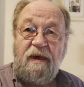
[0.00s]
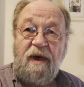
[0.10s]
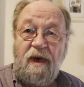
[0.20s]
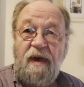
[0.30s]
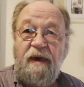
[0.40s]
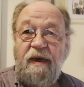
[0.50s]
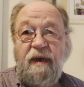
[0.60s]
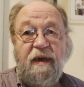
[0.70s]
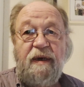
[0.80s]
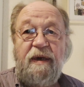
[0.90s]
hard
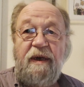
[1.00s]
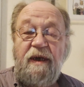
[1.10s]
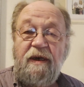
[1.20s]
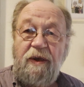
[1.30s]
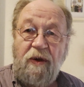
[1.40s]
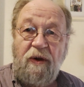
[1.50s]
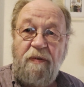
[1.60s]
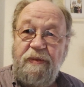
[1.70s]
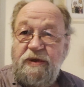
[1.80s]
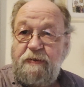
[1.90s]
here in
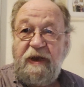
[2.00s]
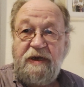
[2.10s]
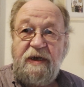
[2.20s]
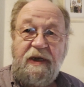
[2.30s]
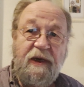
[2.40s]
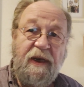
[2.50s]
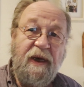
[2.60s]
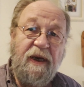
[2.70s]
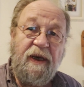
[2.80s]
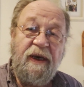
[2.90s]
Europe, especially in
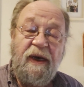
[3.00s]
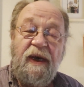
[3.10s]
Italy.